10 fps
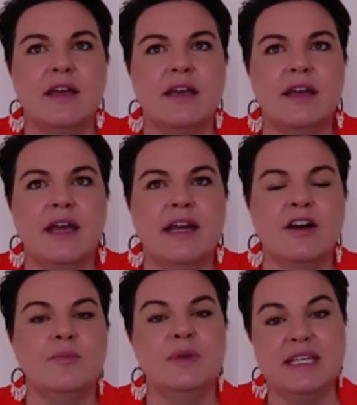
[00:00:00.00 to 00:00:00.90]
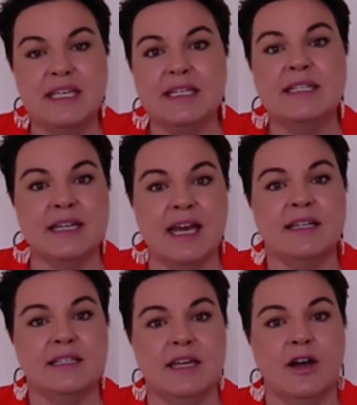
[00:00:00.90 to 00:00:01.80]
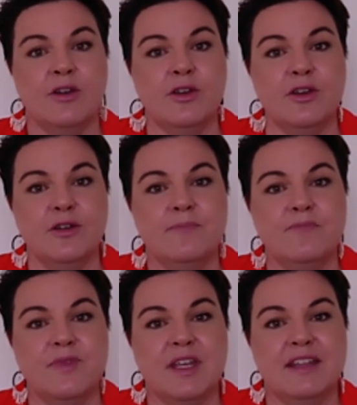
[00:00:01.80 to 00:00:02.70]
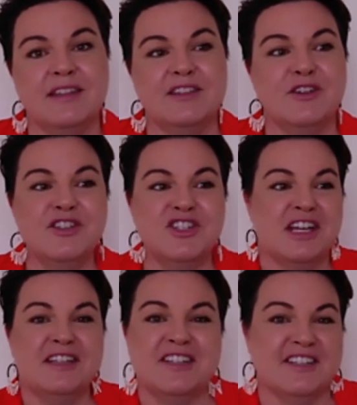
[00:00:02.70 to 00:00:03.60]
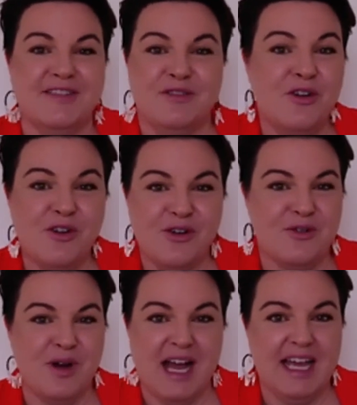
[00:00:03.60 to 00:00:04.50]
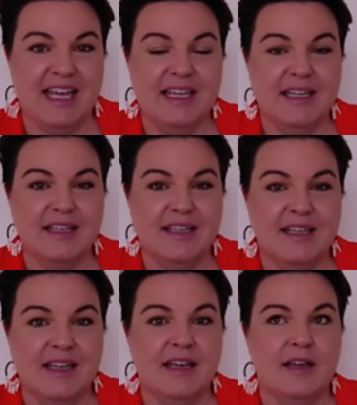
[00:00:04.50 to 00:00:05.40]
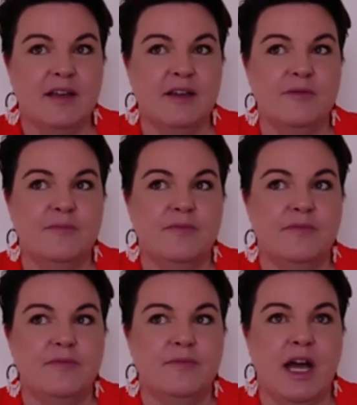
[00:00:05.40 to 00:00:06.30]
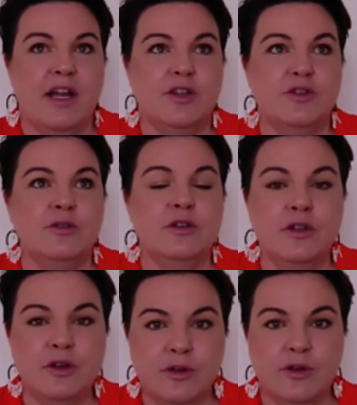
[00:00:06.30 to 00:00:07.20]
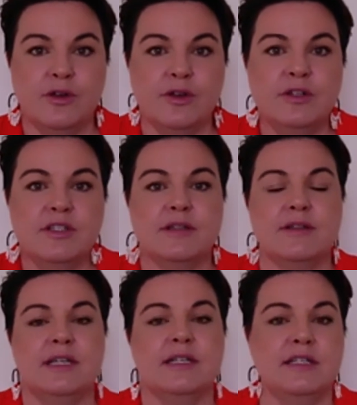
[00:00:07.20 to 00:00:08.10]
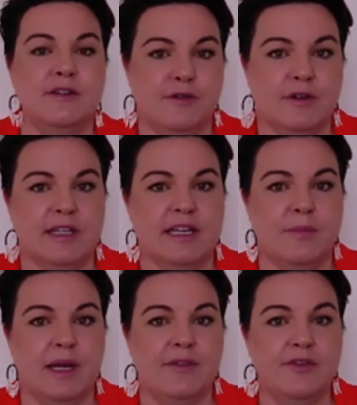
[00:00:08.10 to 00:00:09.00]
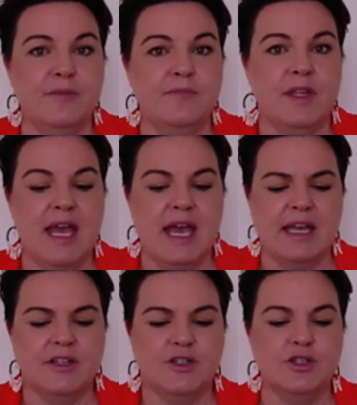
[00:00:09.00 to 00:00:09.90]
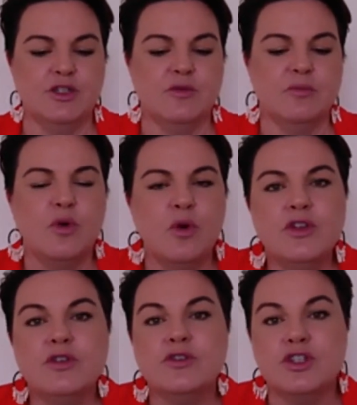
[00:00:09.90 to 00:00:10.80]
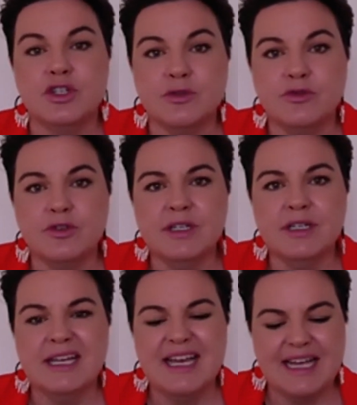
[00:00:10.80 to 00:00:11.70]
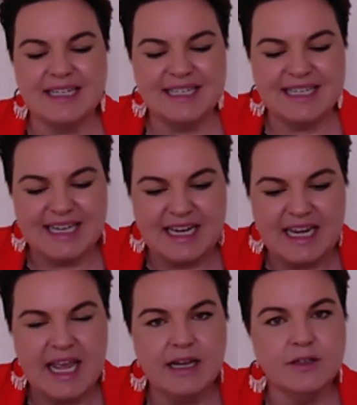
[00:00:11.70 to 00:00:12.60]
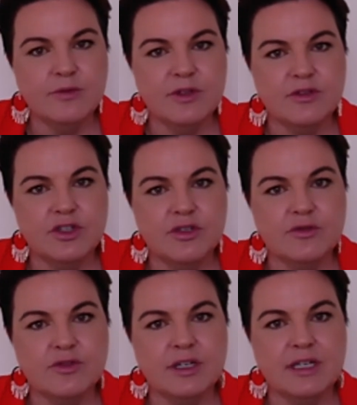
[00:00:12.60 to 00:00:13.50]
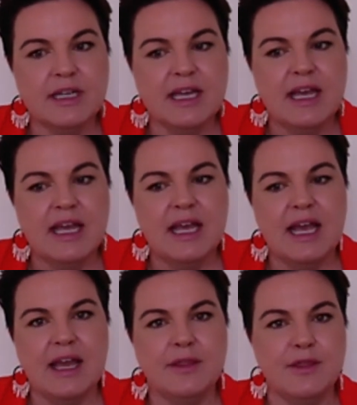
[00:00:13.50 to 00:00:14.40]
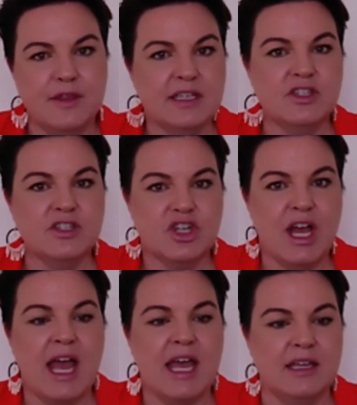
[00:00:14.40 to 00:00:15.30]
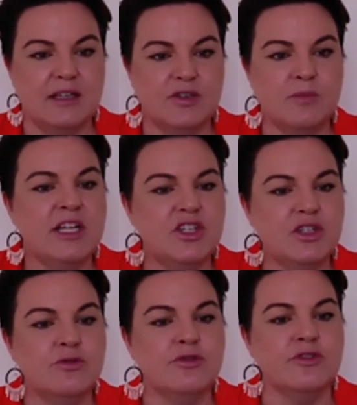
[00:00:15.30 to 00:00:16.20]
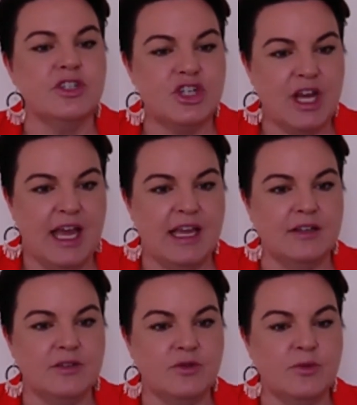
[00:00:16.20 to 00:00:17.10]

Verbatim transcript: And I'm here today to tell you that those challenges have not gone away. But you learn to think differently about them and to support your children and to connect with your children. And things change. My children changed when